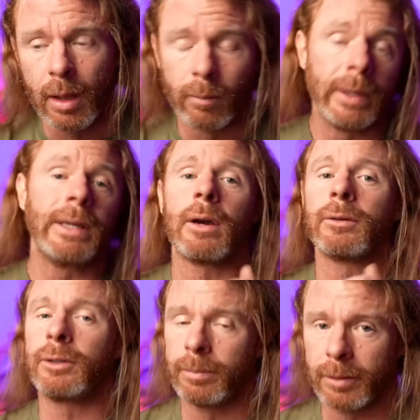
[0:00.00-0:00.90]
We know
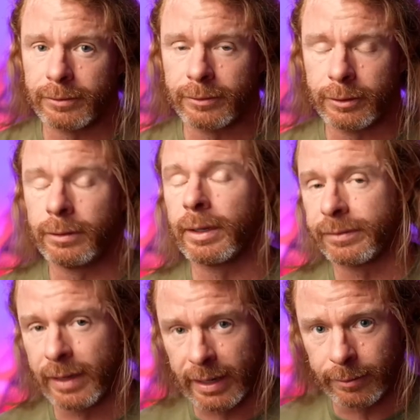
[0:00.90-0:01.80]
2 plus 2
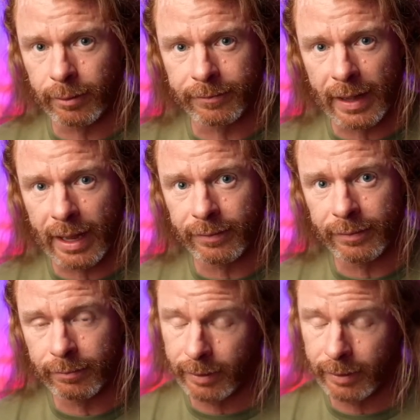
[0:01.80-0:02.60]
does not equal 5.